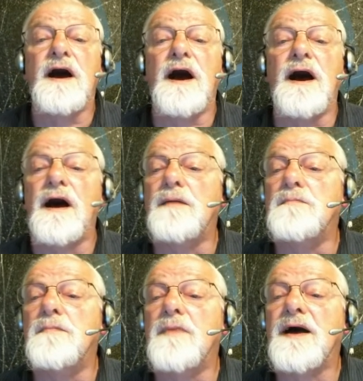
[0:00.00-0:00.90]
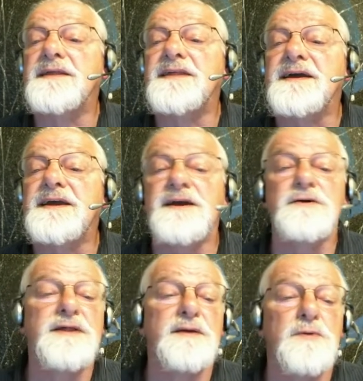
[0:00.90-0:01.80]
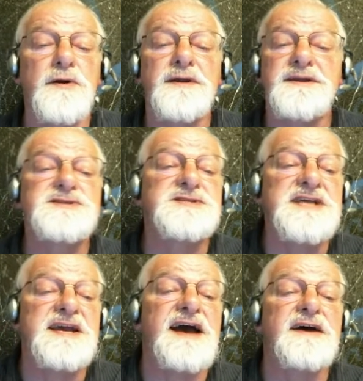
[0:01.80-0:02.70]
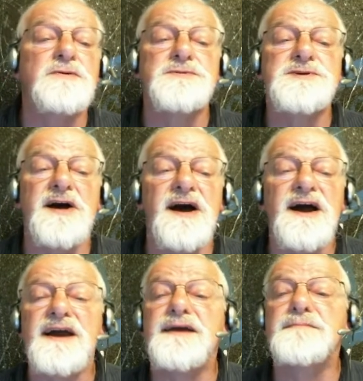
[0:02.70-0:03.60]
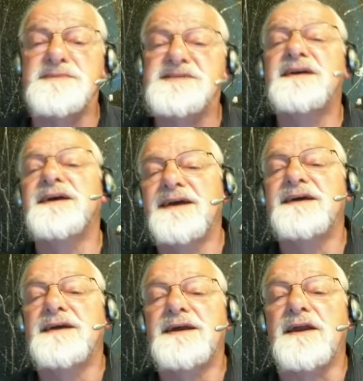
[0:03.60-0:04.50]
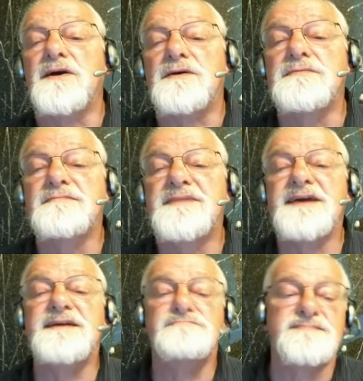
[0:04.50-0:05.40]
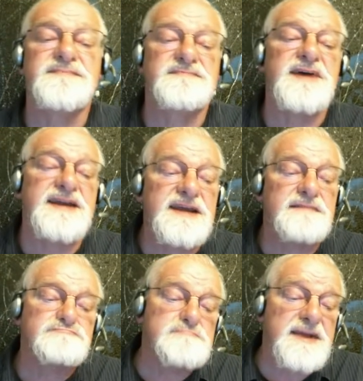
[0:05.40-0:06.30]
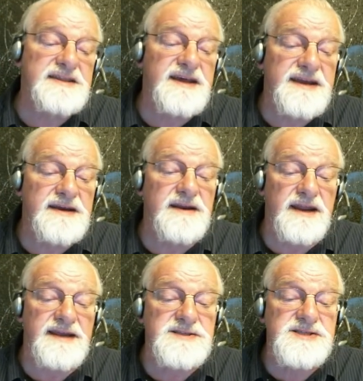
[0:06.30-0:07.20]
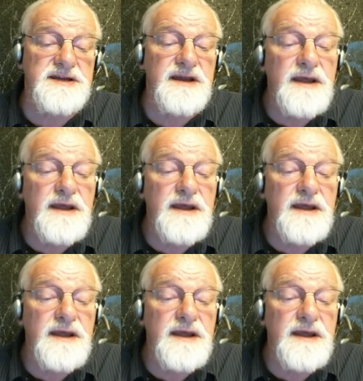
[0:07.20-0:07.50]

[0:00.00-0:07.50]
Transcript: Um, I think here they were on the Seattle Times. You know, they they made the headlines.